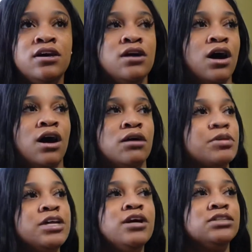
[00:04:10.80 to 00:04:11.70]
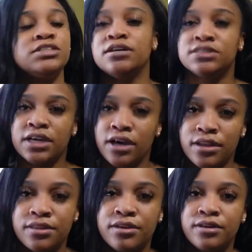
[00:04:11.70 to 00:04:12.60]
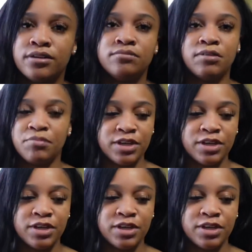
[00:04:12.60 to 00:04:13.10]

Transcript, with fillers: um, getting herself together,